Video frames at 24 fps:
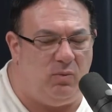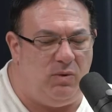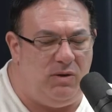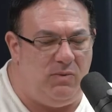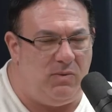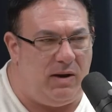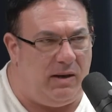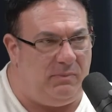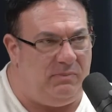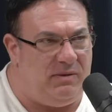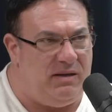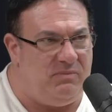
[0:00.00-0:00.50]
We
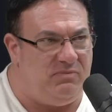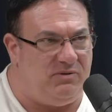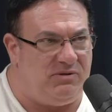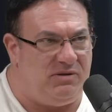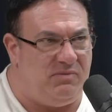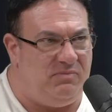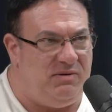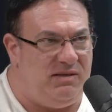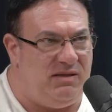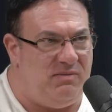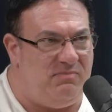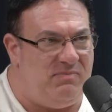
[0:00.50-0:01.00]
want people
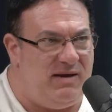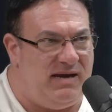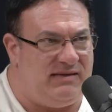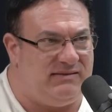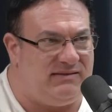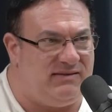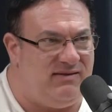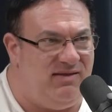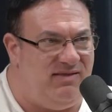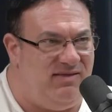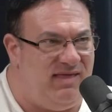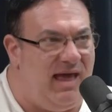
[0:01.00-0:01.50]
to be the
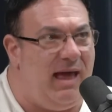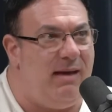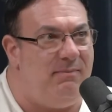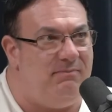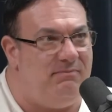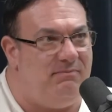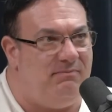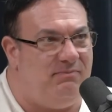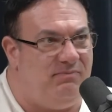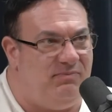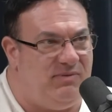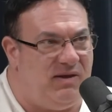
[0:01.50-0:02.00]
best them
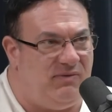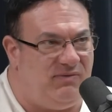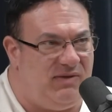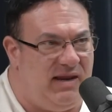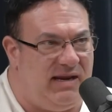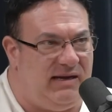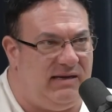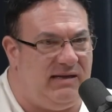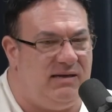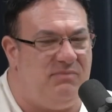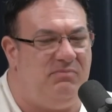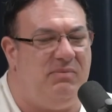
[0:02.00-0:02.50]
they that
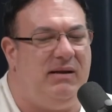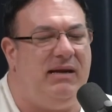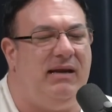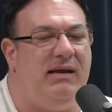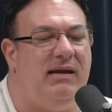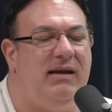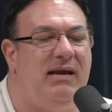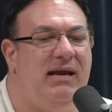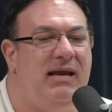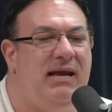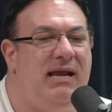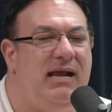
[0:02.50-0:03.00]
they can
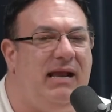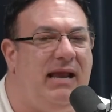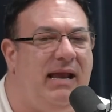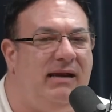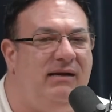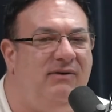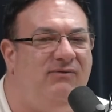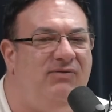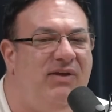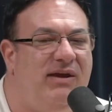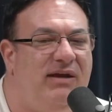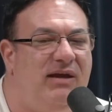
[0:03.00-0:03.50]
be.
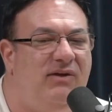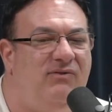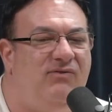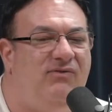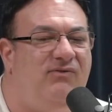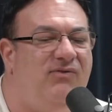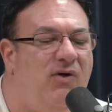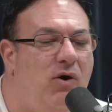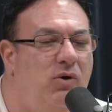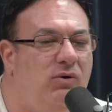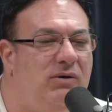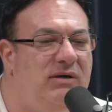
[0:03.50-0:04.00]
And if they get
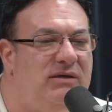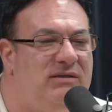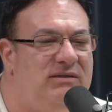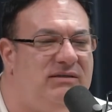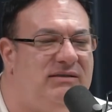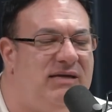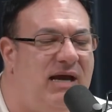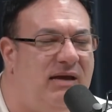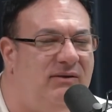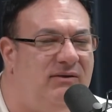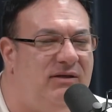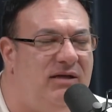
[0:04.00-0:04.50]

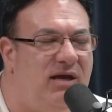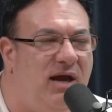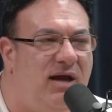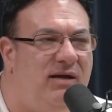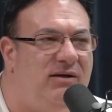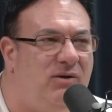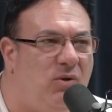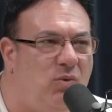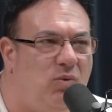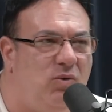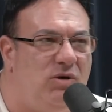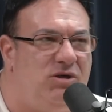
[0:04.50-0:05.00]
focused on the
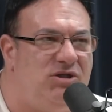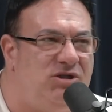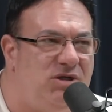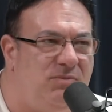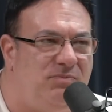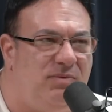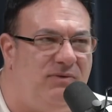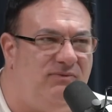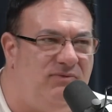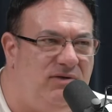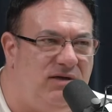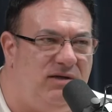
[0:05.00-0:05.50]
idol
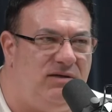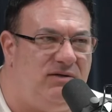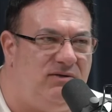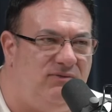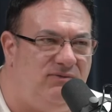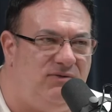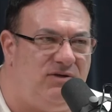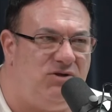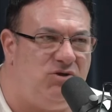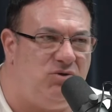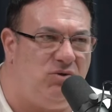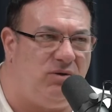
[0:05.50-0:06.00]
worship of the
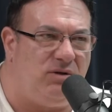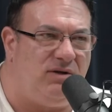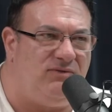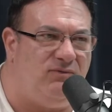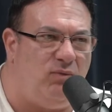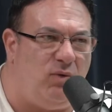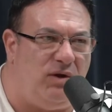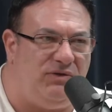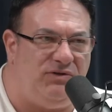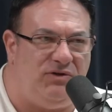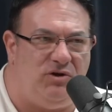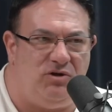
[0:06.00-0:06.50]
individual,
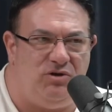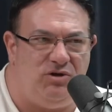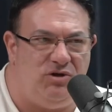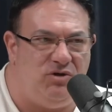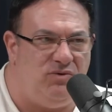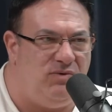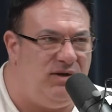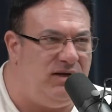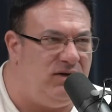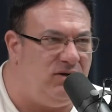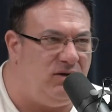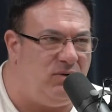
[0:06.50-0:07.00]
of what they're
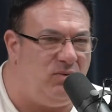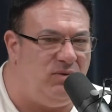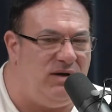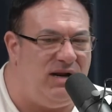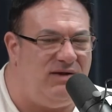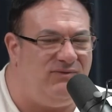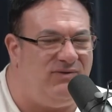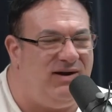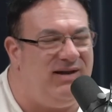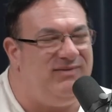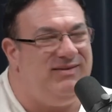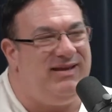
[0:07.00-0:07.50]
doing or
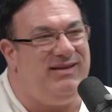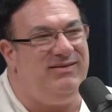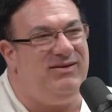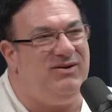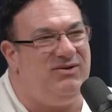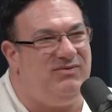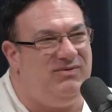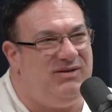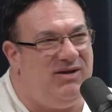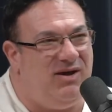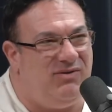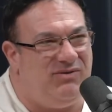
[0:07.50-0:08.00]
whatever, and then
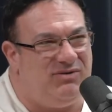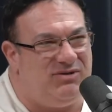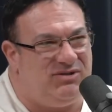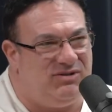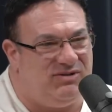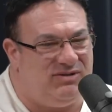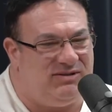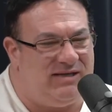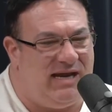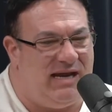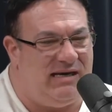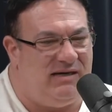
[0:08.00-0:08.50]
the other
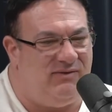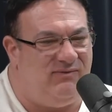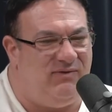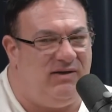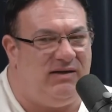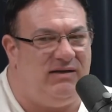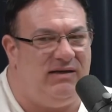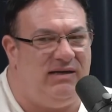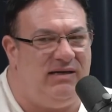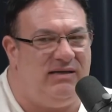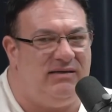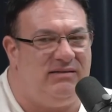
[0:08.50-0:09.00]
side of
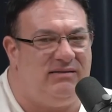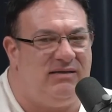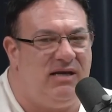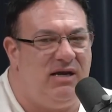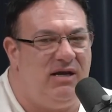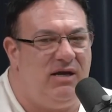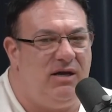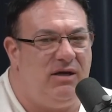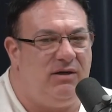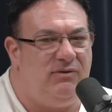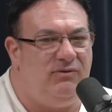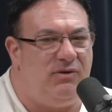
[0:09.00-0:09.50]
it is
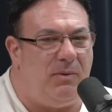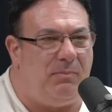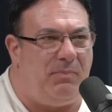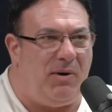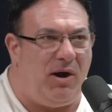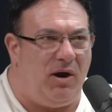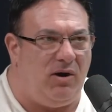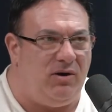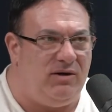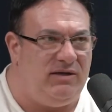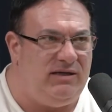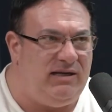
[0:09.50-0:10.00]
the
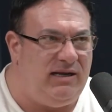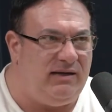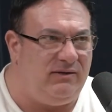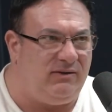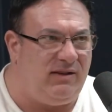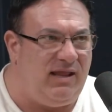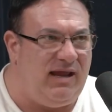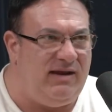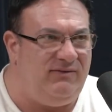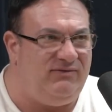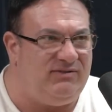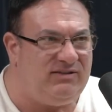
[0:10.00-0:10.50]
partying
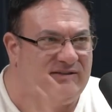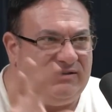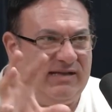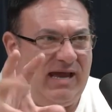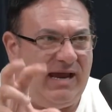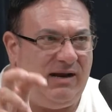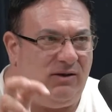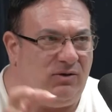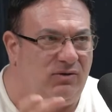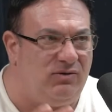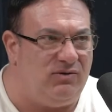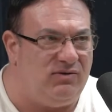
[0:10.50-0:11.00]

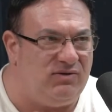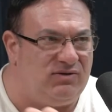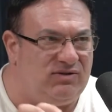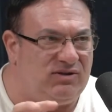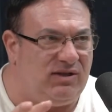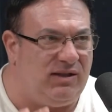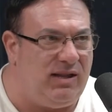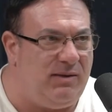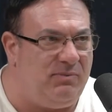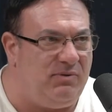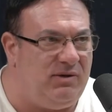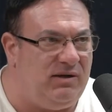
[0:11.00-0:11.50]
lifestyle or the
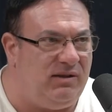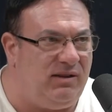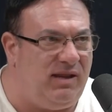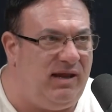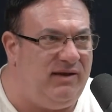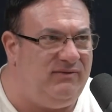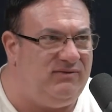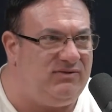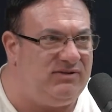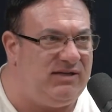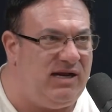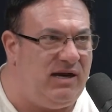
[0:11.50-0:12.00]
celebrity
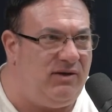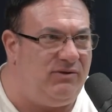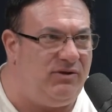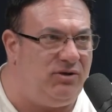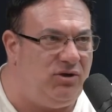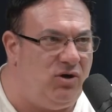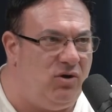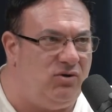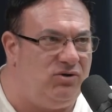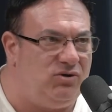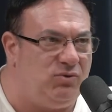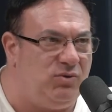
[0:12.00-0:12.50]
lifestyle
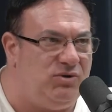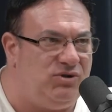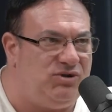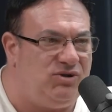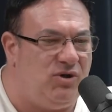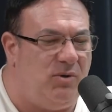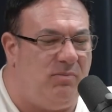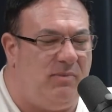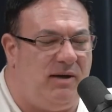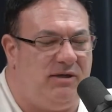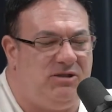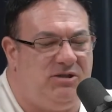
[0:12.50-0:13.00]
that goes with
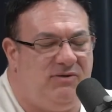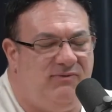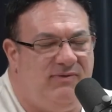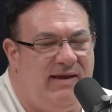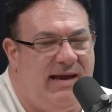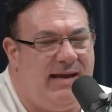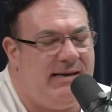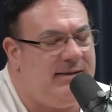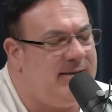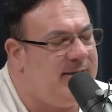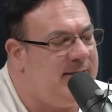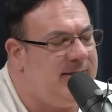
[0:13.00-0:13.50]
so much of
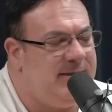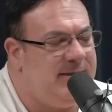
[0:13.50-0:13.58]
that.